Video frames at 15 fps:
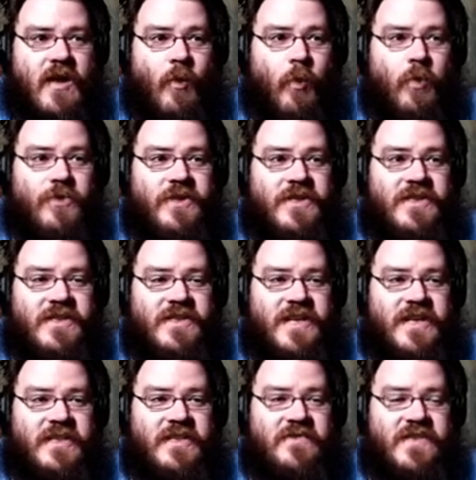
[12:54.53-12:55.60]
The
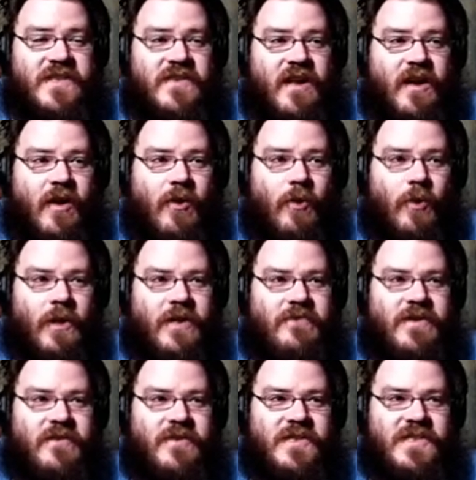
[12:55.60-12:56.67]
detective's in the hole. I've
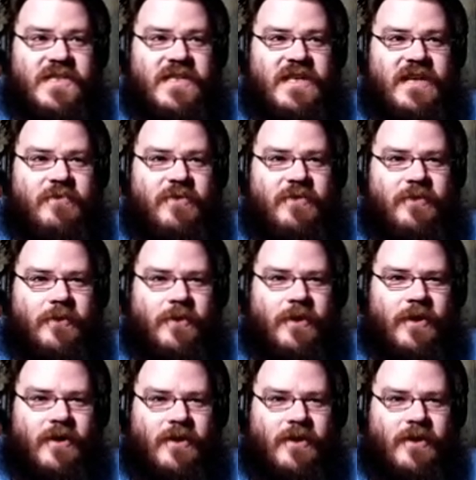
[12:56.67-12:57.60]
never seen that before.